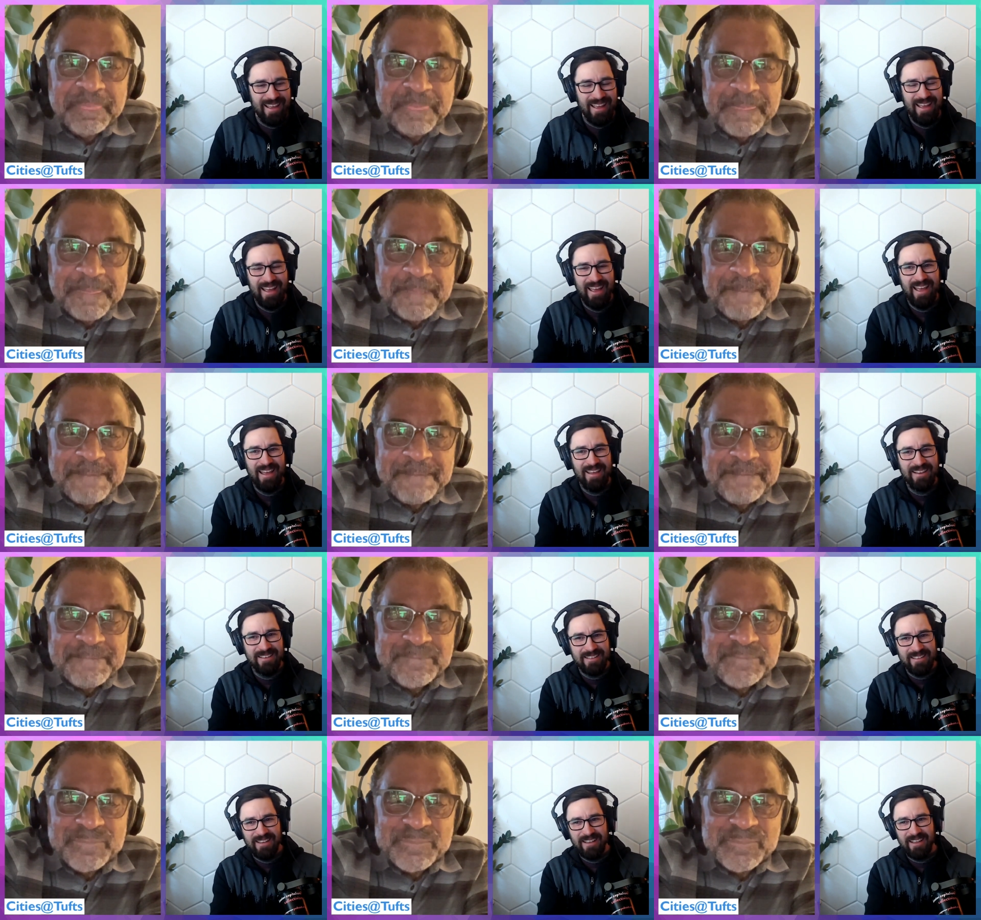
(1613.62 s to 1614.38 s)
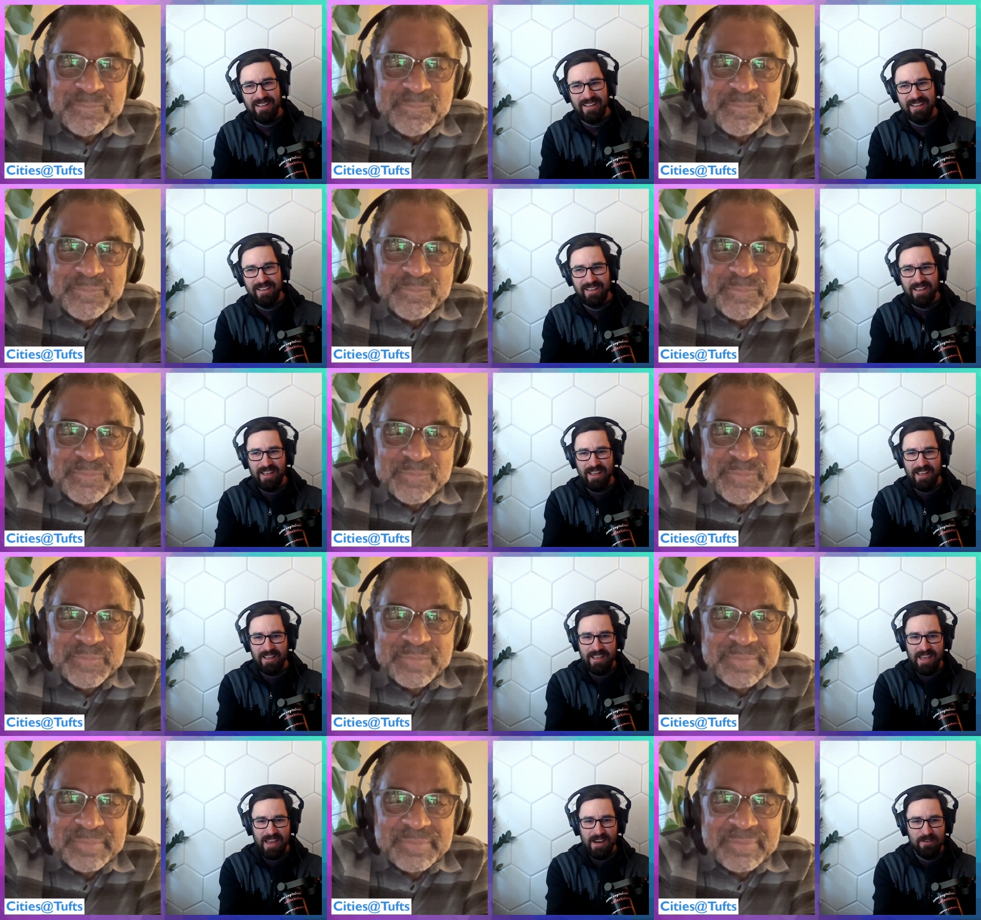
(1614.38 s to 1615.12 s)
Speaker 1: And
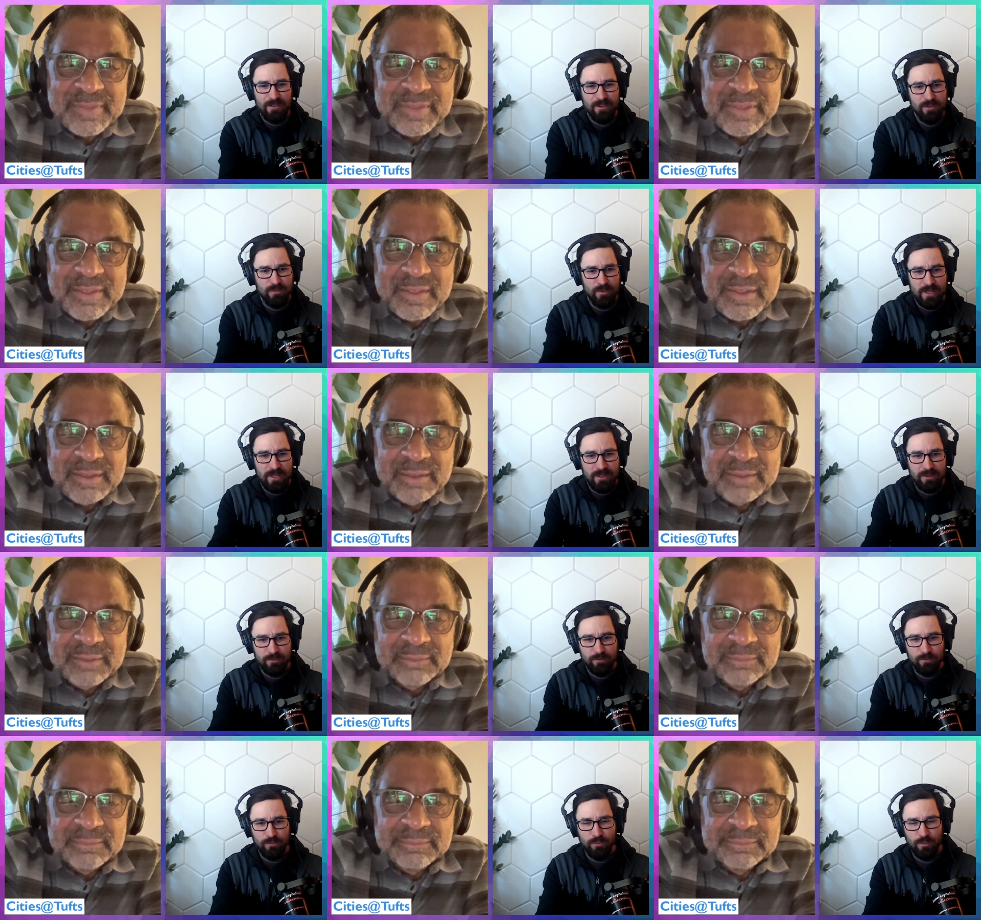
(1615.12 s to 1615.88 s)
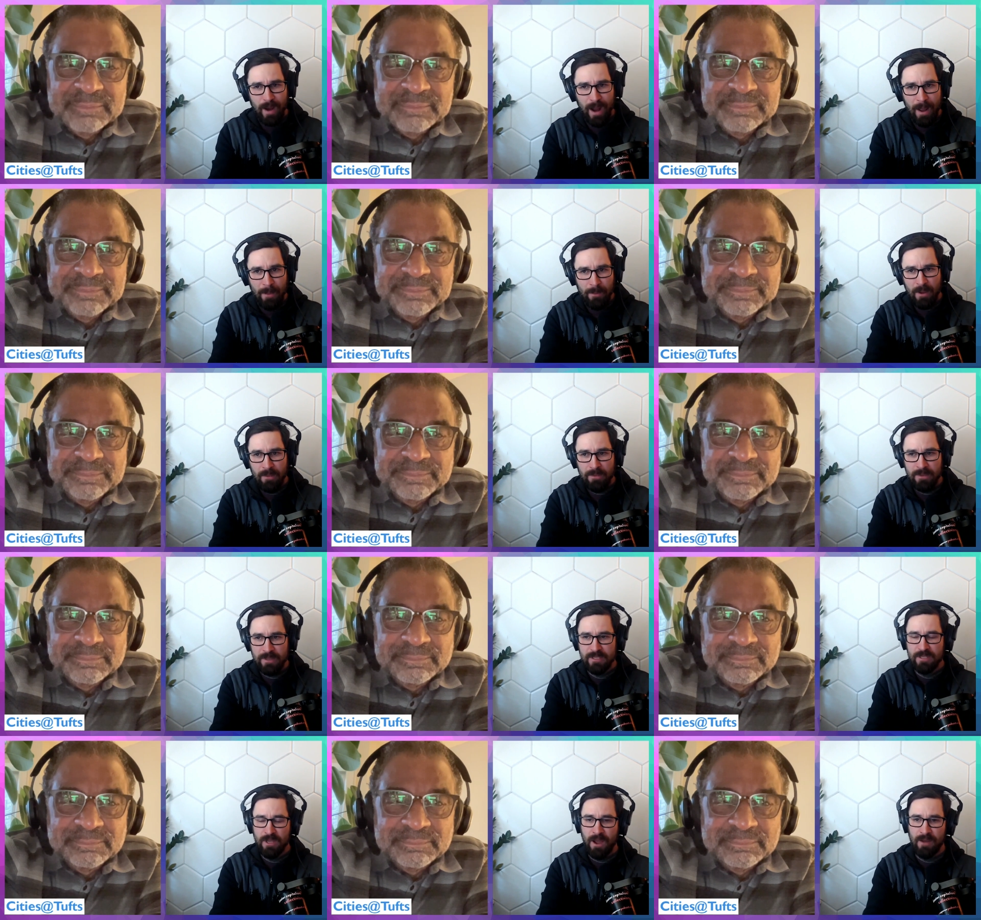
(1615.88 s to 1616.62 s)
kind of as we wrap up
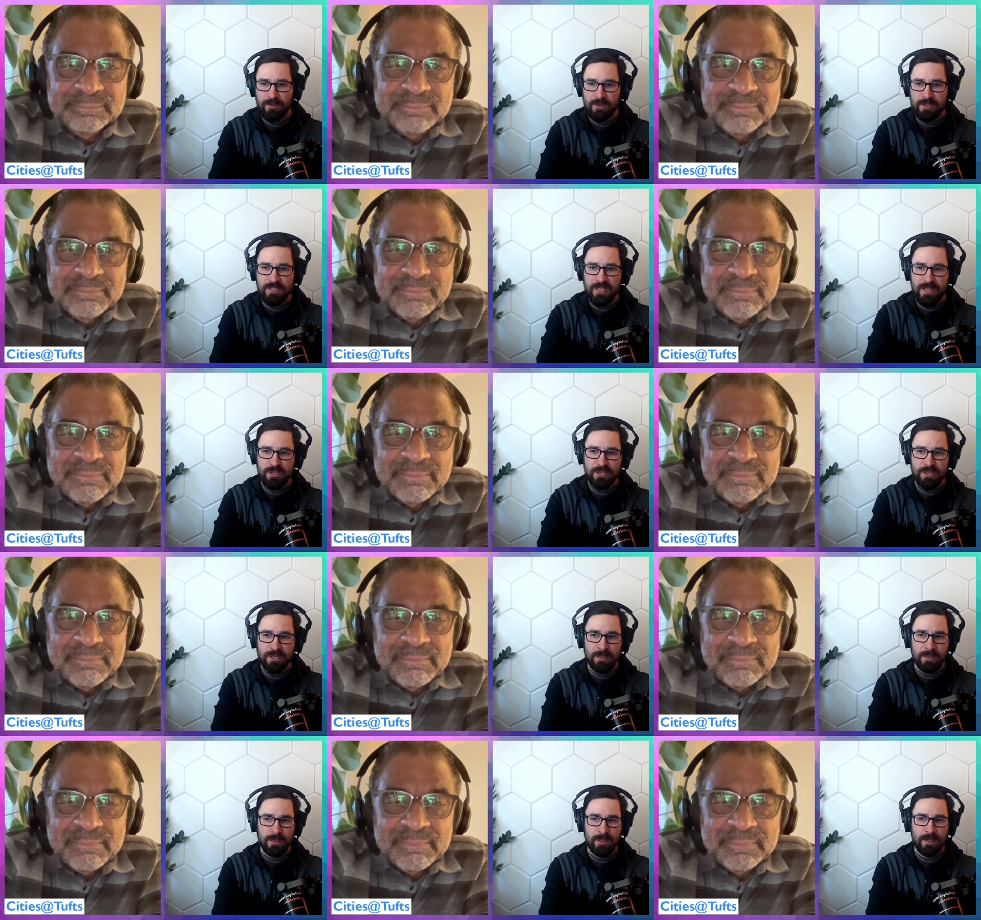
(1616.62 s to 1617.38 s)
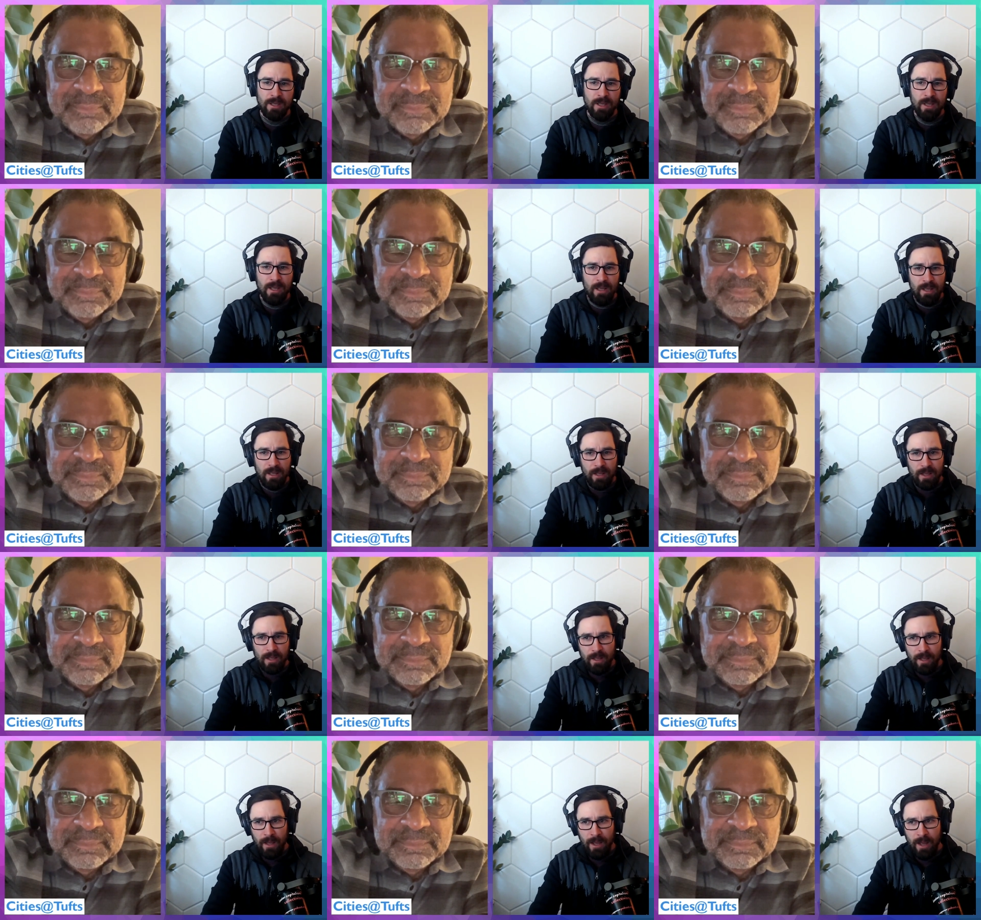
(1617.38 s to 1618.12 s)
this conversation,
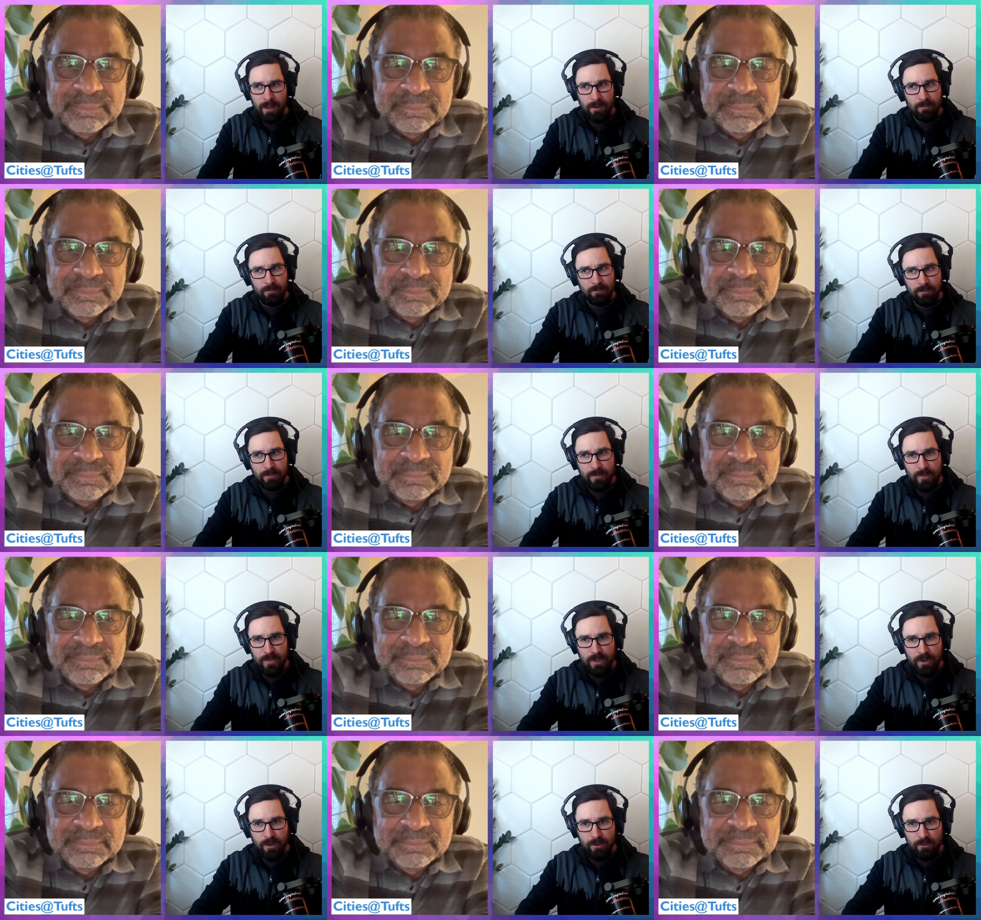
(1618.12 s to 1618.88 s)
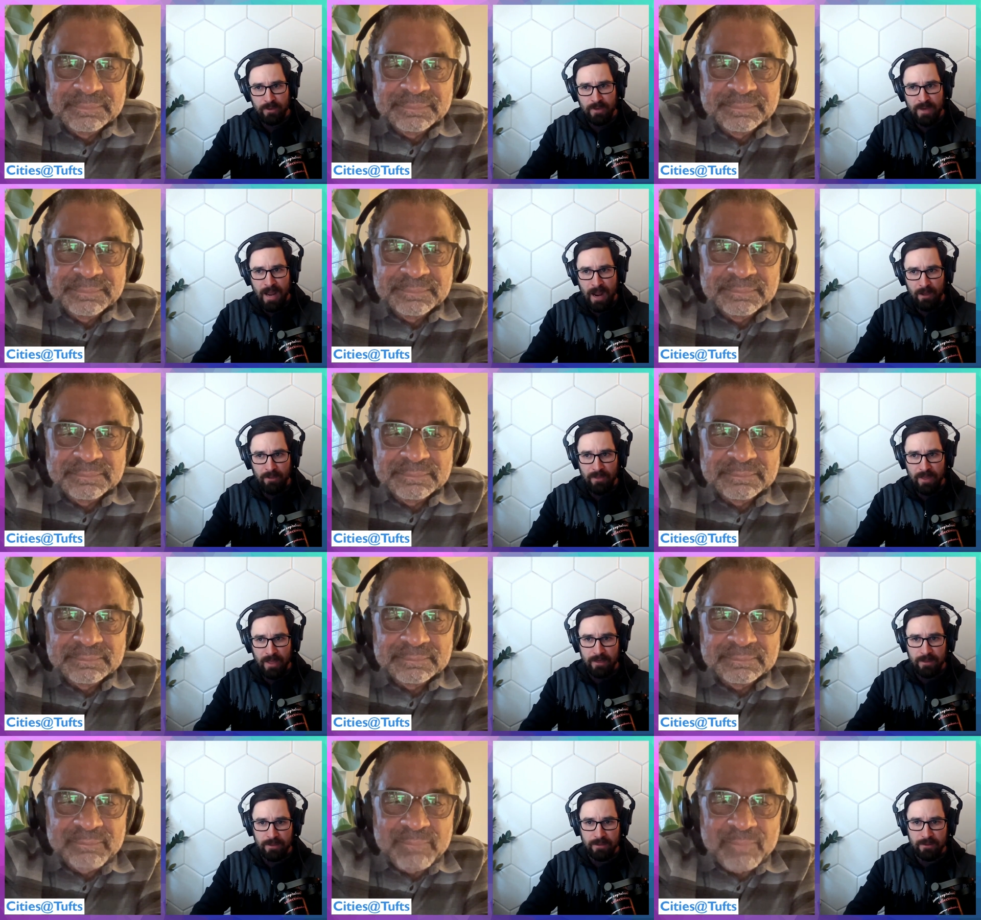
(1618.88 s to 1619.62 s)
um, you know, now
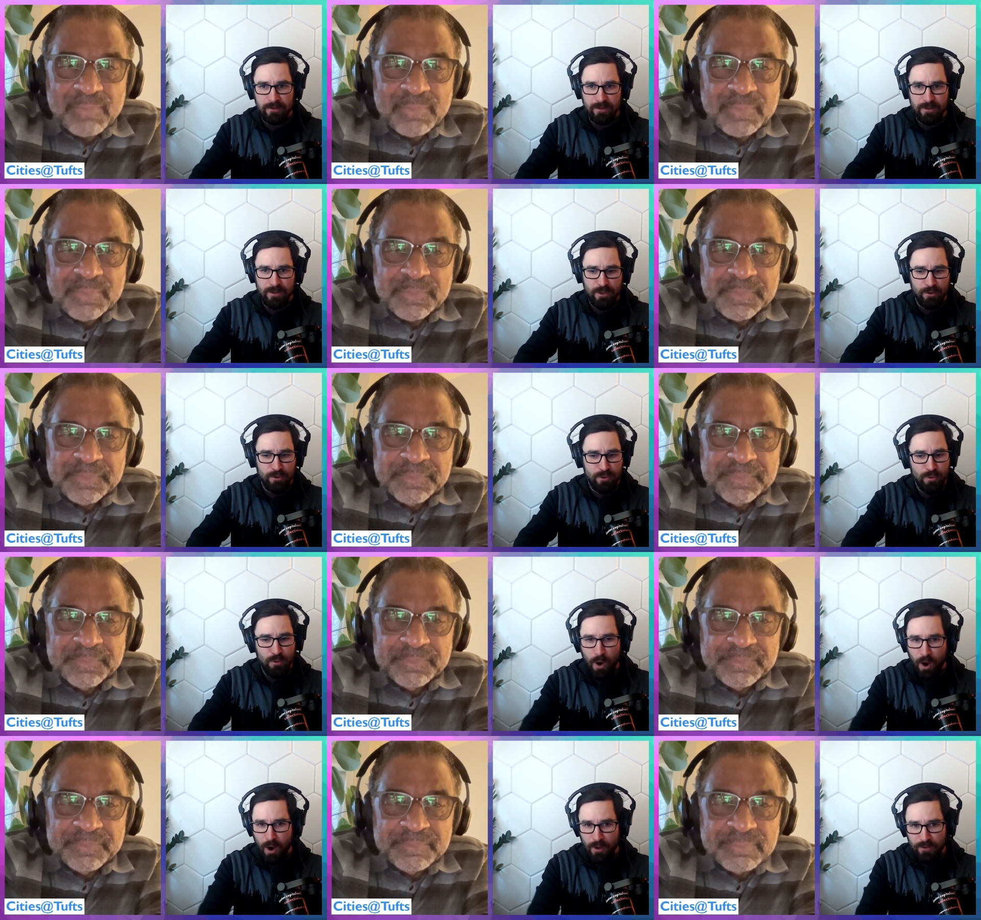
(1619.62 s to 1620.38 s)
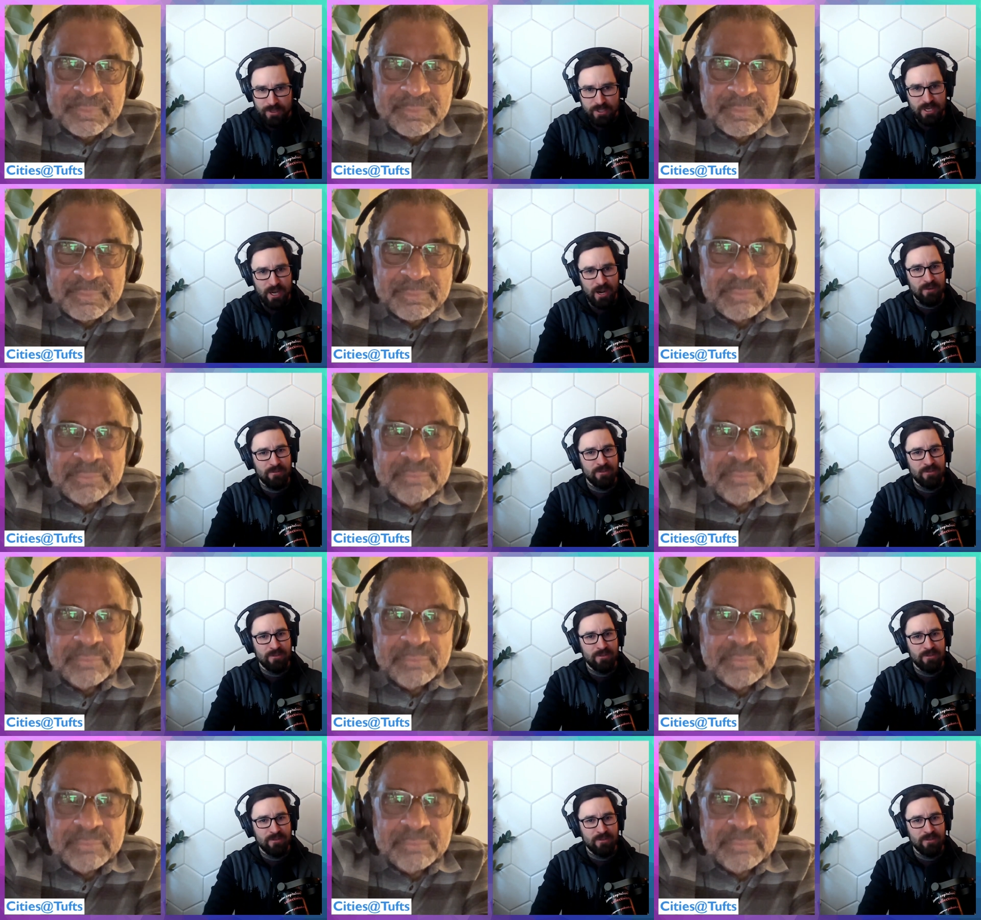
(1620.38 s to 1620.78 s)
that you know you are the chair of the